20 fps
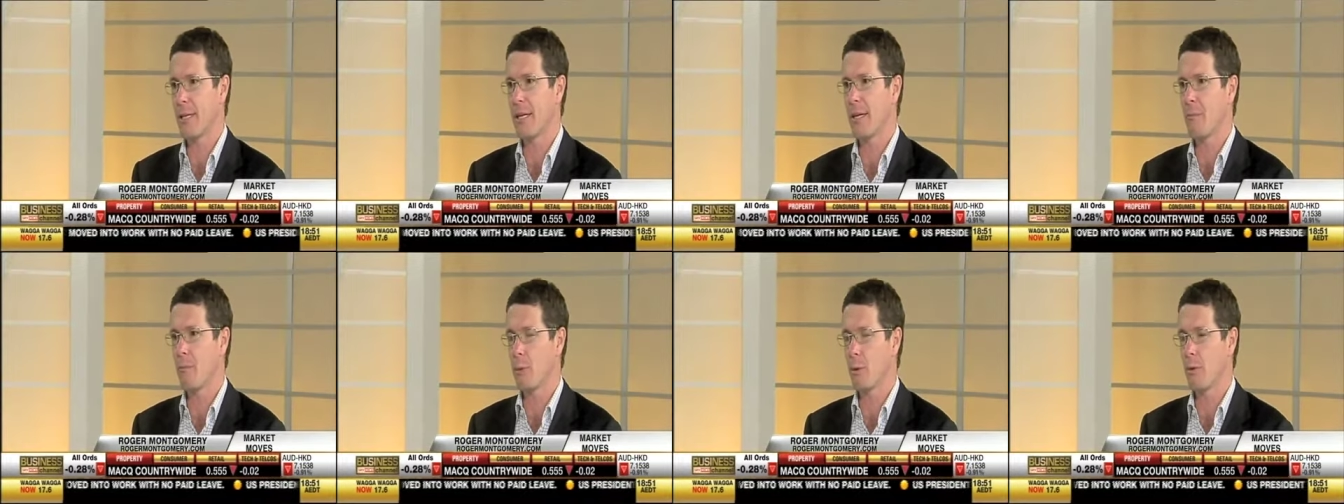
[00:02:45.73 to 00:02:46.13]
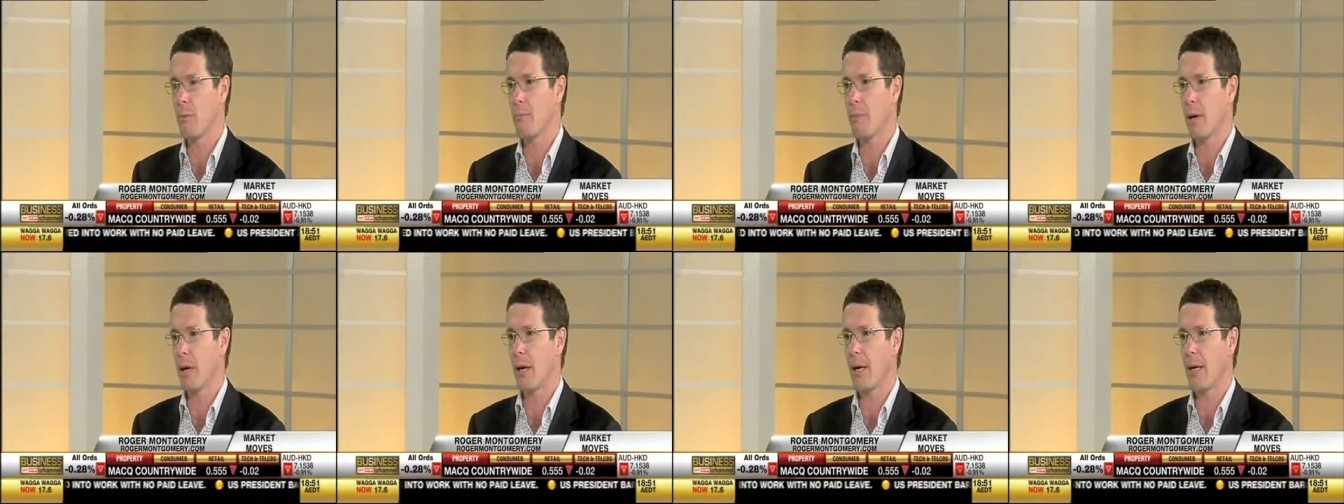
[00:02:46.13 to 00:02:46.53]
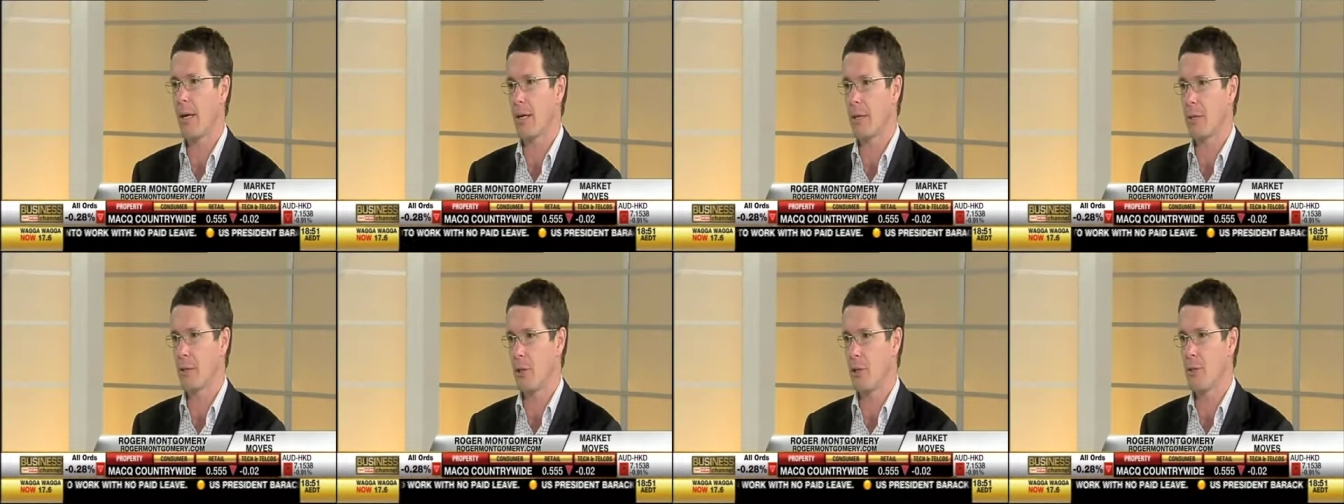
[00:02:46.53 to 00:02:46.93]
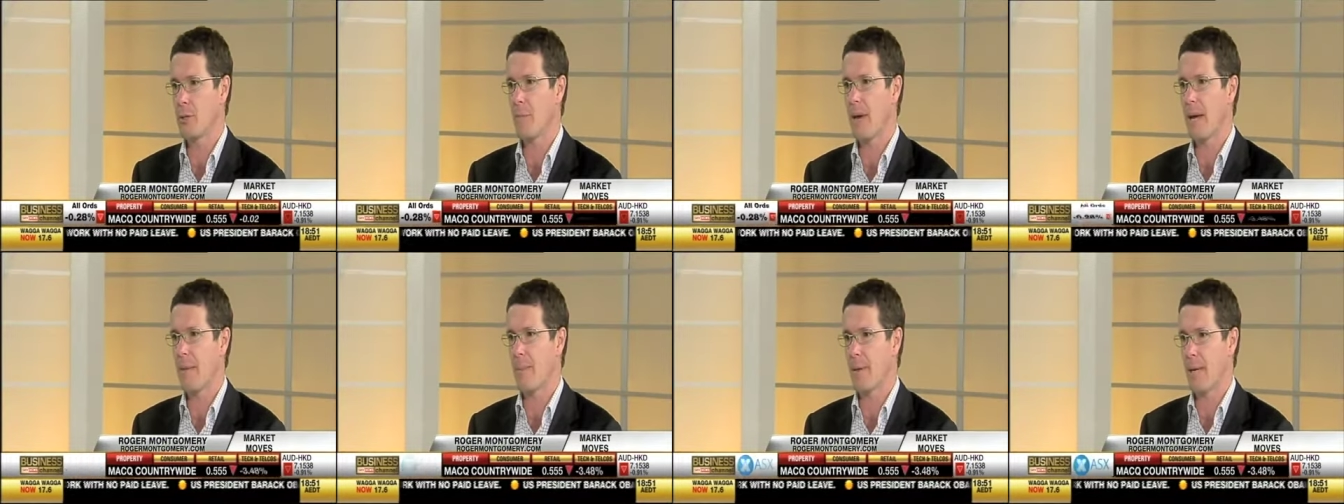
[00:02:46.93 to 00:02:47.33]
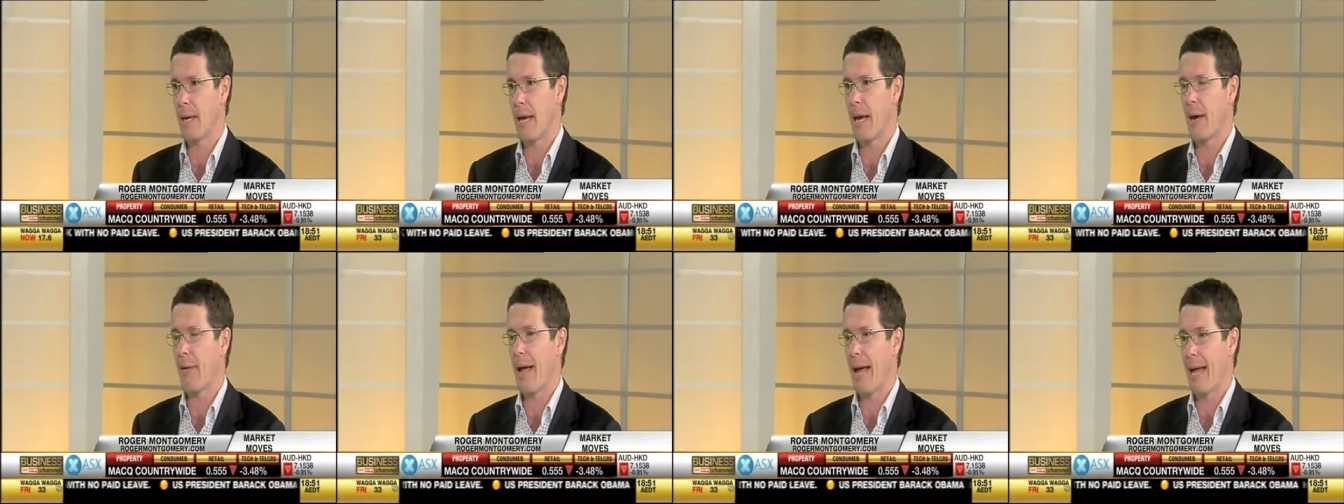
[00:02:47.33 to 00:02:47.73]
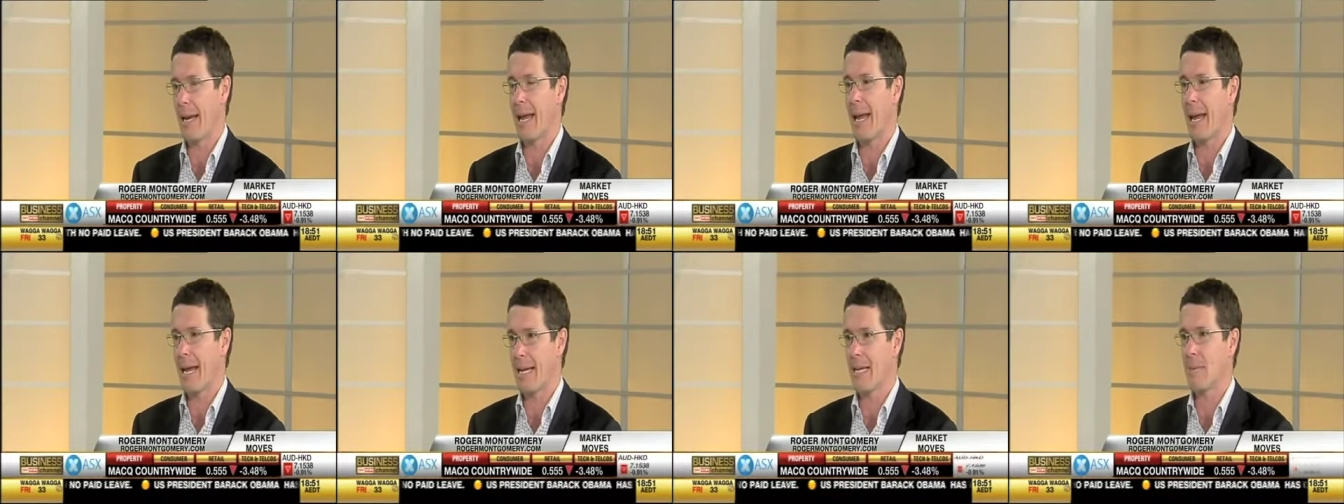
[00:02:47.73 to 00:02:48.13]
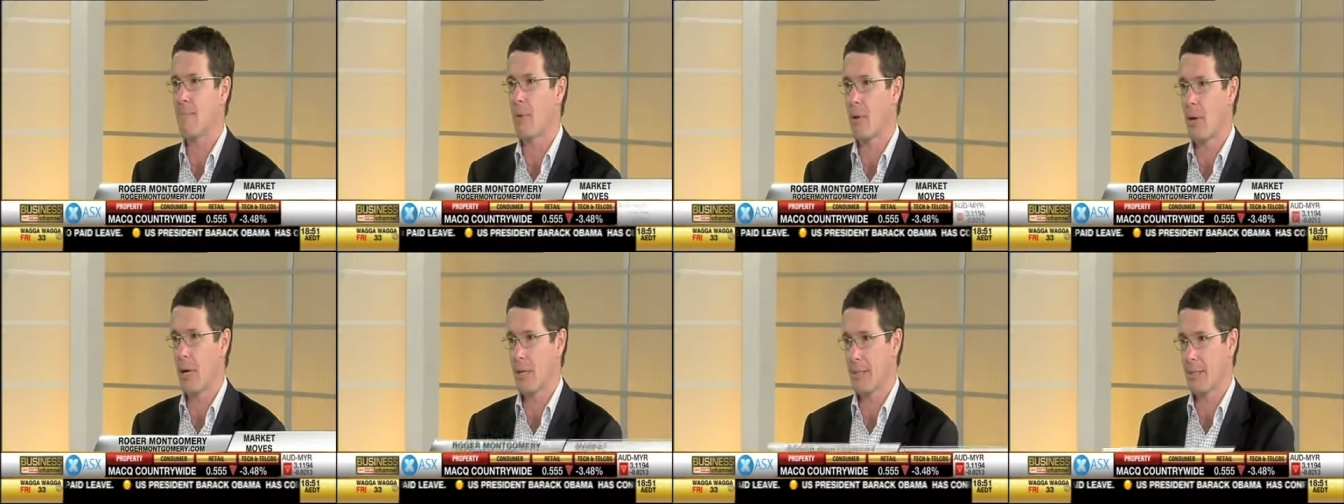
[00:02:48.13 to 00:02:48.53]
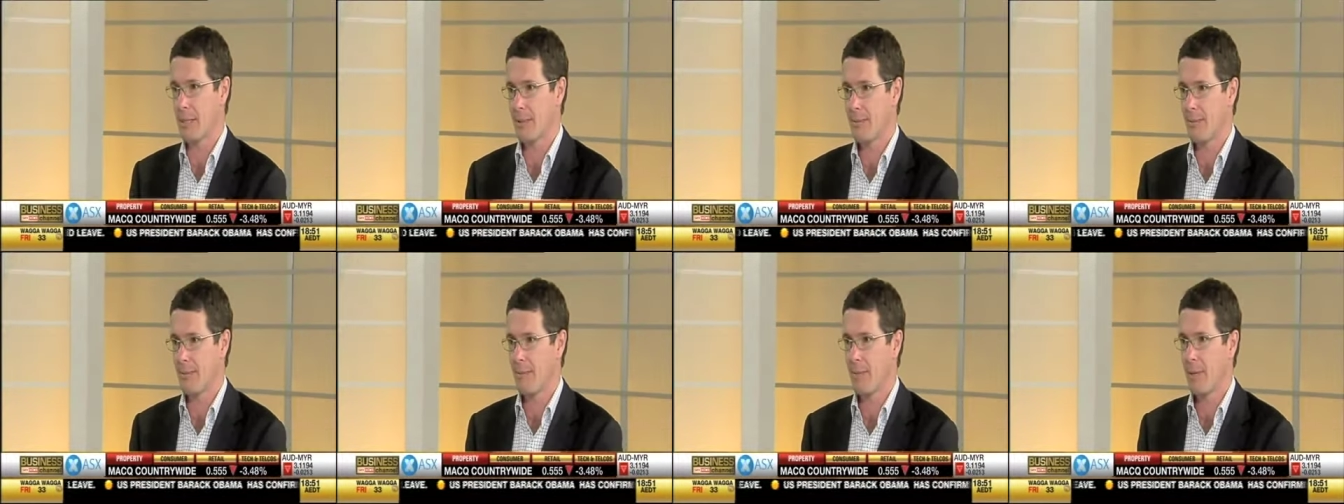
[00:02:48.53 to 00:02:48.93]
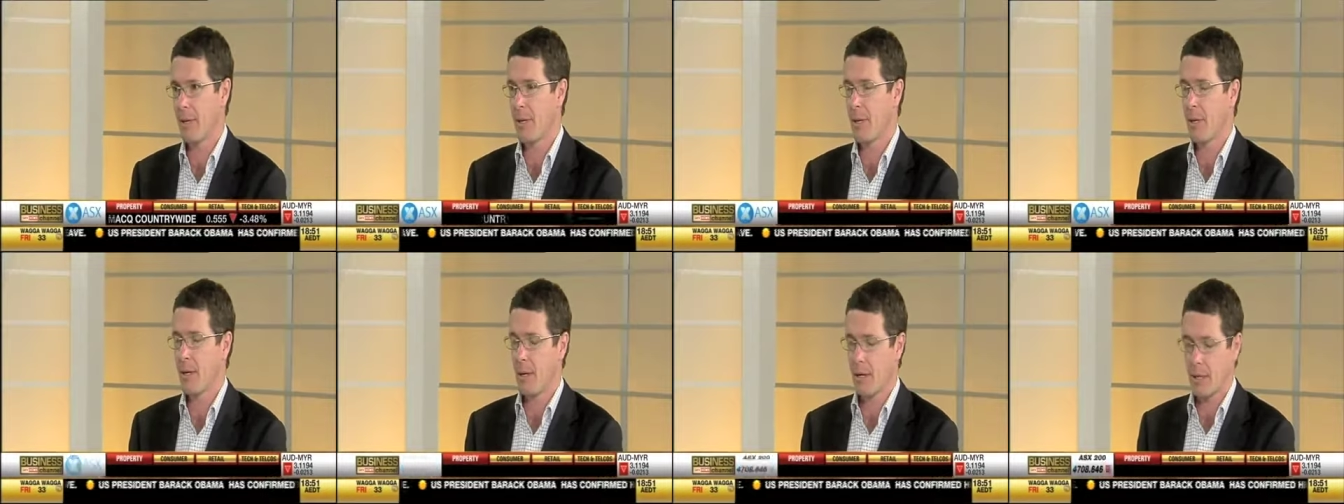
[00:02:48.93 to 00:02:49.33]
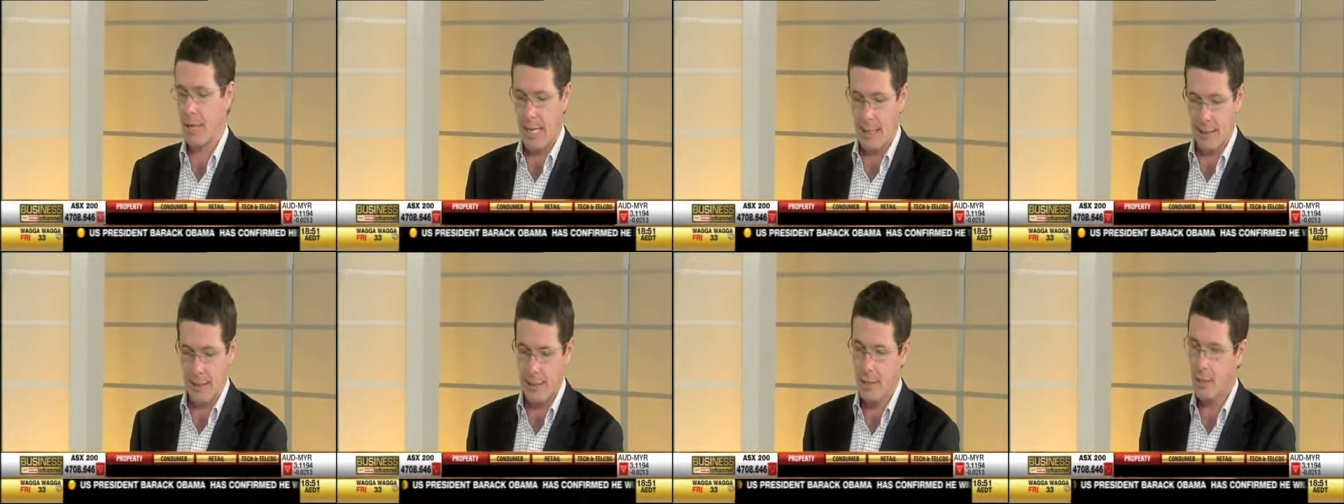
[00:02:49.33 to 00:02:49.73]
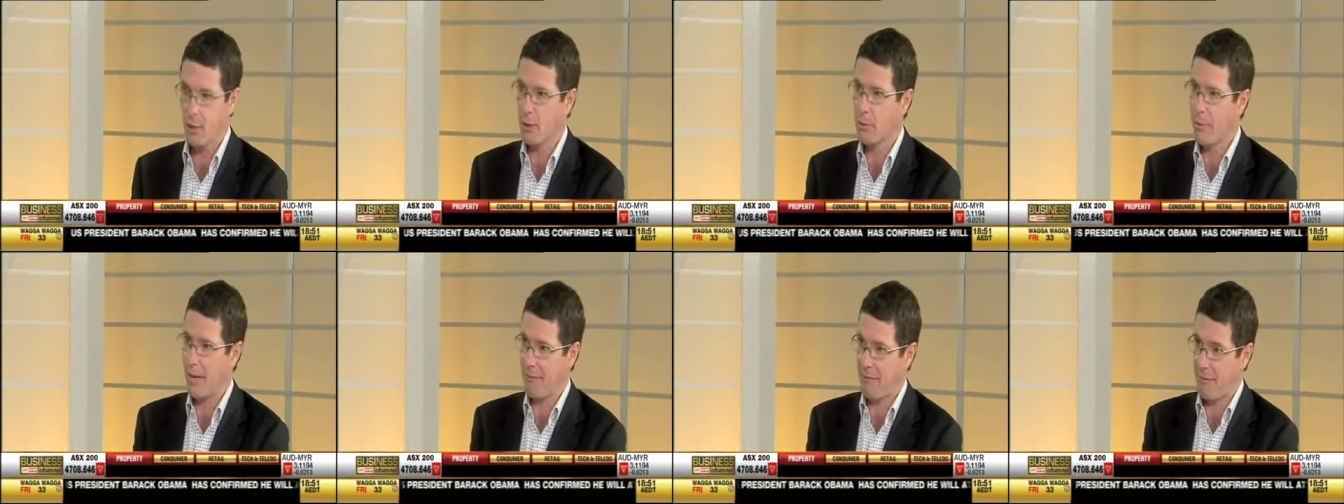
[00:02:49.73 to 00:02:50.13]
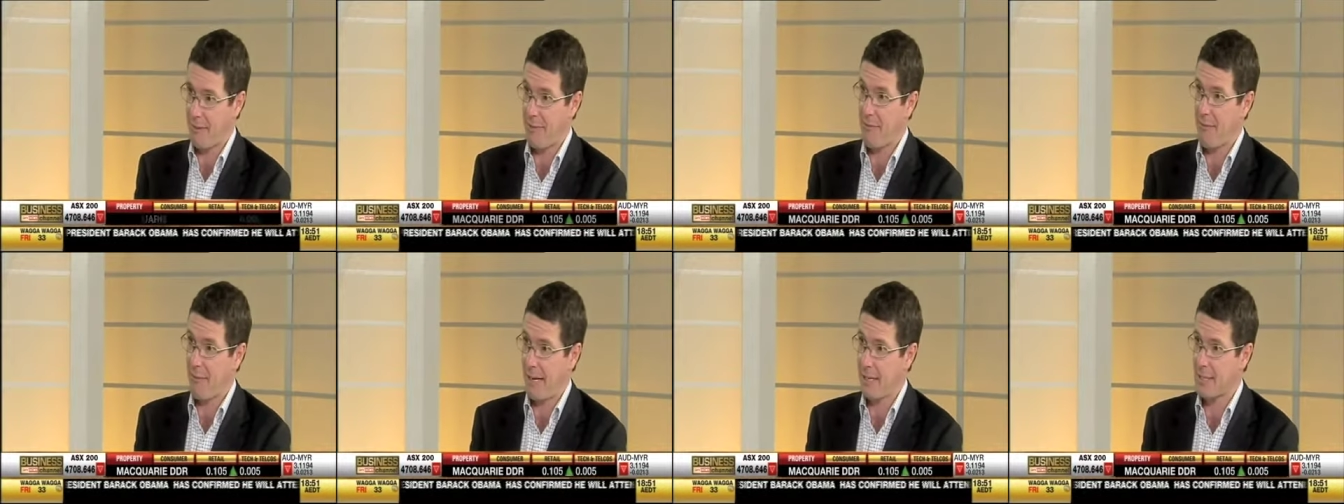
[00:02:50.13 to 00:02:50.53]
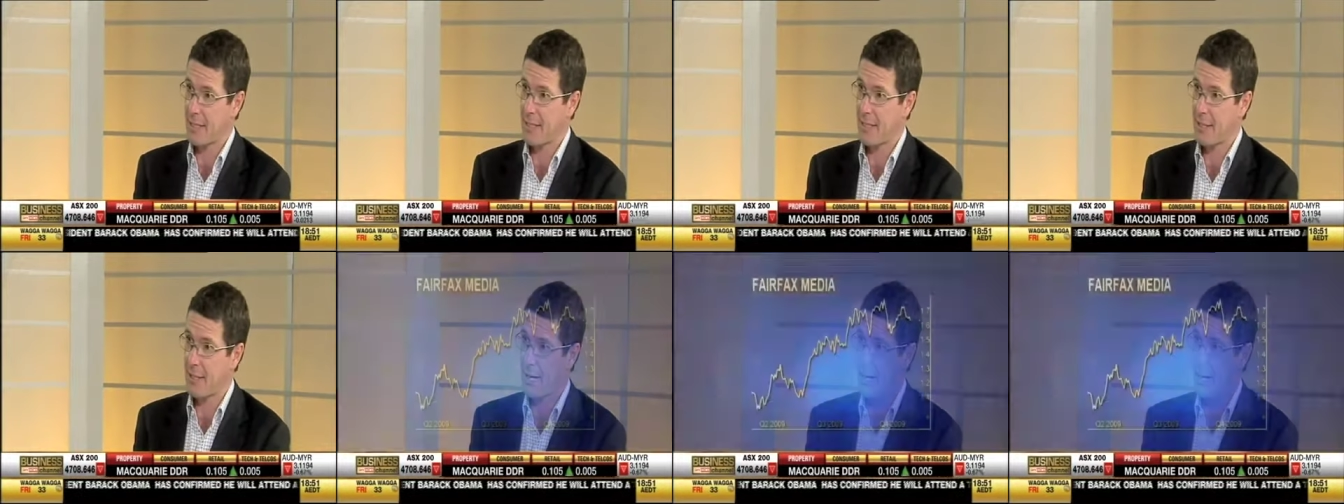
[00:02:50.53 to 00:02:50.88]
He wouldn't buy a newspaper now at any price. Okay, let's talk about Fairfax.